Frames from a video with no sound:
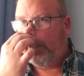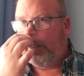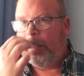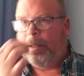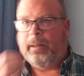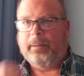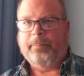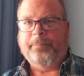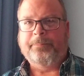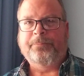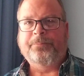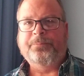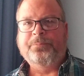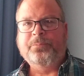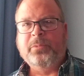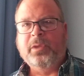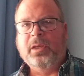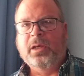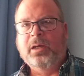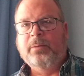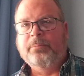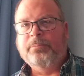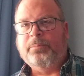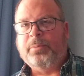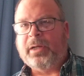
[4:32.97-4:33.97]
um,
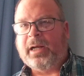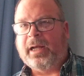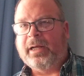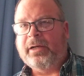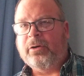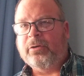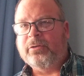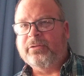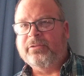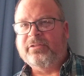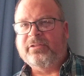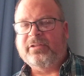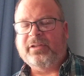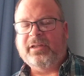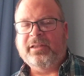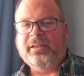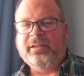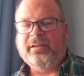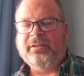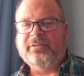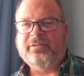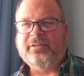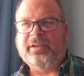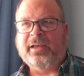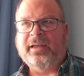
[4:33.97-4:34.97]
but I don't see
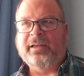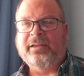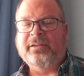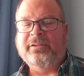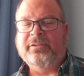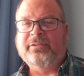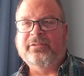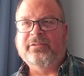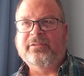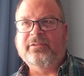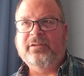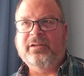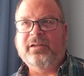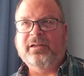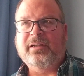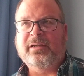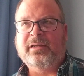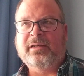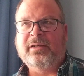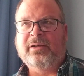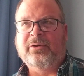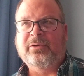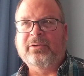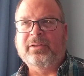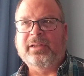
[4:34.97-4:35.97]
this as,
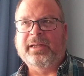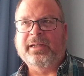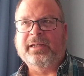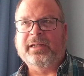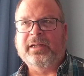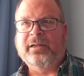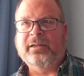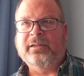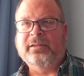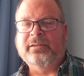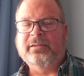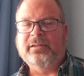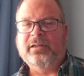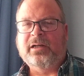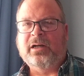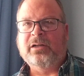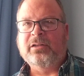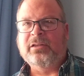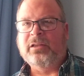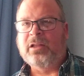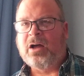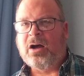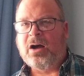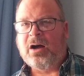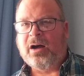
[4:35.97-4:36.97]
you know, like a, a
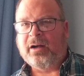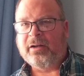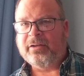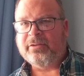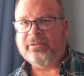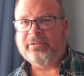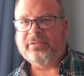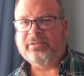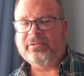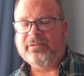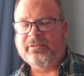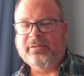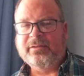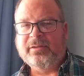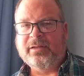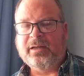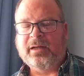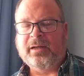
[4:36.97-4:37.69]
loss.